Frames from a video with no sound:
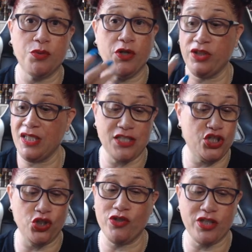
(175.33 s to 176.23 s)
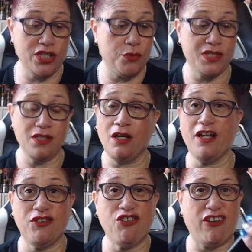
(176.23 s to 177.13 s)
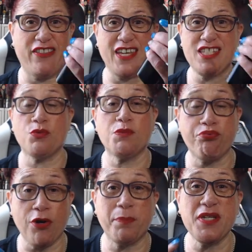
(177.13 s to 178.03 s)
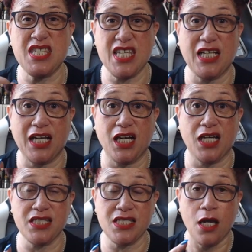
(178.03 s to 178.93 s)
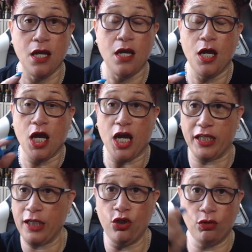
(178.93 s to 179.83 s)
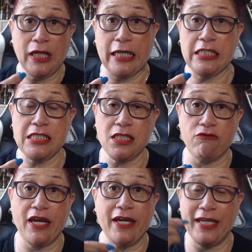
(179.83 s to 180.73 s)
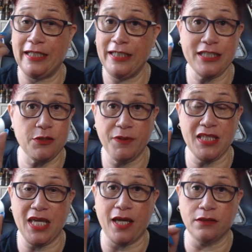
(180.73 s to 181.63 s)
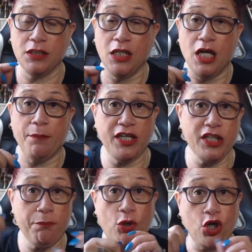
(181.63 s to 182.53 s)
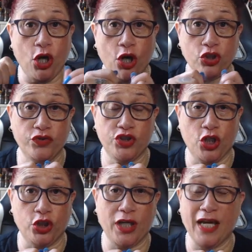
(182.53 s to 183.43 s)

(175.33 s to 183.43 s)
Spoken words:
There weren't these juices. There was none of this. It was proper cigalites. And it looked like a cigarette. It lit up at the end. And you put a cartridge on.